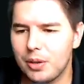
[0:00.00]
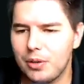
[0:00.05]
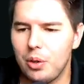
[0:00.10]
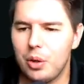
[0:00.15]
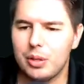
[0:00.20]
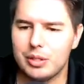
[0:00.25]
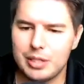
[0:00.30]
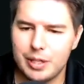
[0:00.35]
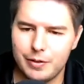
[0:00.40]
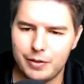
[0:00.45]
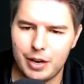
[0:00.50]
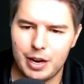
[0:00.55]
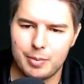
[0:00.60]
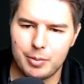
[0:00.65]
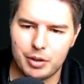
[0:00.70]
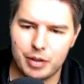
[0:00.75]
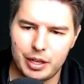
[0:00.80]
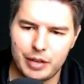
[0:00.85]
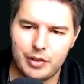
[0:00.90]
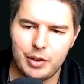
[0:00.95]
Loyalty for
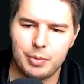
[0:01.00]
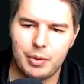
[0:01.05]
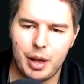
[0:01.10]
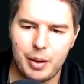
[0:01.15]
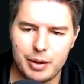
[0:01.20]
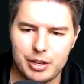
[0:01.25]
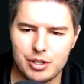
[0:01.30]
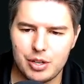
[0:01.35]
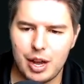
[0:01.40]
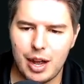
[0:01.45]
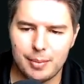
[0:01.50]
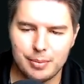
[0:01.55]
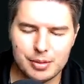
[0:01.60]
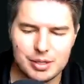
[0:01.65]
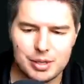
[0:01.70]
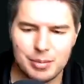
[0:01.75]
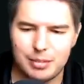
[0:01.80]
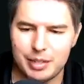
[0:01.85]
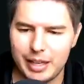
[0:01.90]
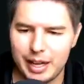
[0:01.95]
Embercleave. You'd probably drop
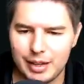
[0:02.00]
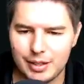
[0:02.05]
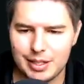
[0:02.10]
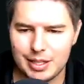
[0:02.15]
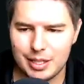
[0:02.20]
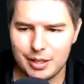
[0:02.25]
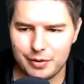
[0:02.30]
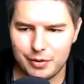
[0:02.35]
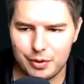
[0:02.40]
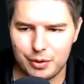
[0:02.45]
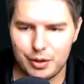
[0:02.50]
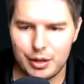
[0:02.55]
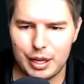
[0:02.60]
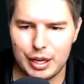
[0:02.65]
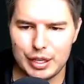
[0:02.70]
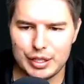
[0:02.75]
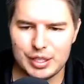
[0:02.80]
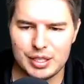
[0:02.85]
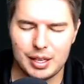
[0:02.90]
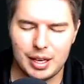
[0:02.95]
something else here for
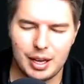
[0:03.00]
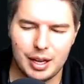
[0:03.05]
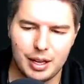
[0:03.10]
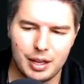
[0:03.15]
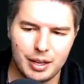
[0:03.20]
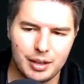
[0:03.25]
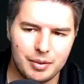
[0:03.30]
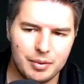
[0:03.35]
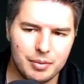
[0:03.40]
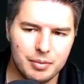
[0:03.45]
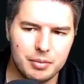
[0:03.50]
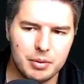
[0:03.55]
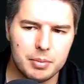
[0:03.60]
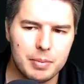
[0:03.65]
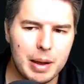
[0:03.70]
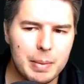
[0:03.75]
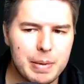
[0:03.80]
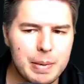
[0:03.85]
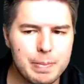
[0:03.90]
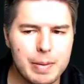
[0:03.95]
this. There
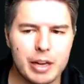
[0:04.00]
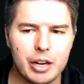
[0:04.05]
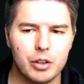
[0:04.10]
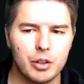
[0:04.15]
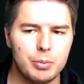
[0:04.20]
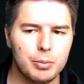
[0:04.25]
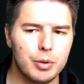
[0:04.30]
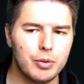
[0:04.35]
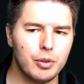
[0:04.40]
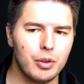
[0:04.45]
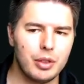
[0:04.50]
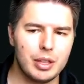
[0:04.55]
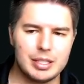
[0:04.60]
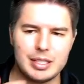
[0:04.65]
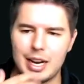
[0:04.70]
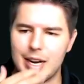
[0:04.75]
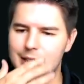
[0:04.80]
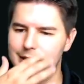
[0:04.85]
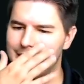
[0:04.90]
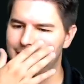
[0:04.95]
might be better removal than
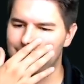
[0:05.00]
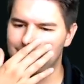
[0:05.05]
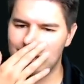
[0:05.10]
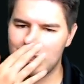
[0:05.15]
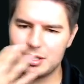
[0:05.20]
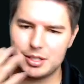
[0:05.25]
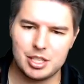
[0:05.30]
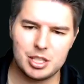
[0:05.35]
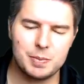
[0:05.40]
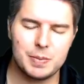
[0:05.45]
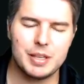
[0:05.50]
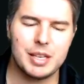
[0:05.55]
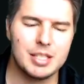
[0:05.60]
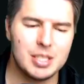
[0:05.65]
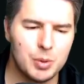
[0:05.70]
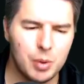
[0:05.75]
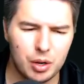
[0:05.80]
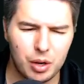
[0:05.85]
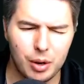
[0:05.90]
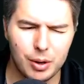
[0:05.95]
Dire Tactics, just because you
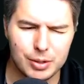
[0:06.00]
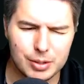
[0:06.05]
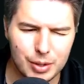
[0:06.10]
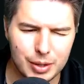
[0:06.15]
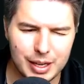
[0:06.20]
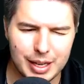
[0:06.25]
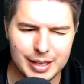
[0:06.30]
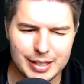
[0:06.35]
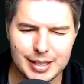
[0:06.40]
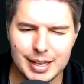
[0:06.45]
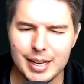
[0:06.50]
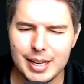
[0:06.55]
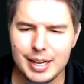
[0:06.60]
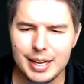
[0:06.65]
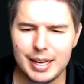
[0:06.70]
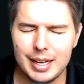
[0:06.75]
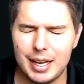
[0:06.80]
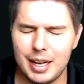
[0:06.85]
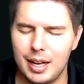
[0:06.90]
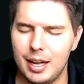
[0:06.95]
want to also hit
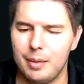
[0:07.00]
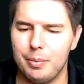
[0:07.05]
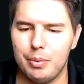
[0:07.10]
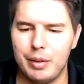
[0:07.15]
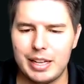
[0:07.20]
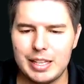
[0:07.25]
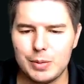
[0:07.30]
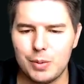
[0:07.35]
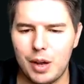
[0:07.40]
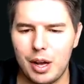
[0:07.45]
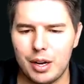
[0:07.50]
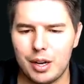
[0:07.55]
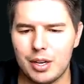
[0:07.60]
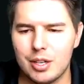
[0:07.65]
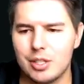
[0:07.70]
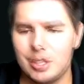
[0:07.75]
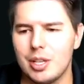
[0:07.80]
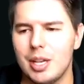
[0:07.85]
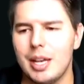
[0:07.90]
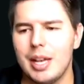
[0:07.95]

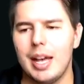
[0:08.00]
Planeswalkers.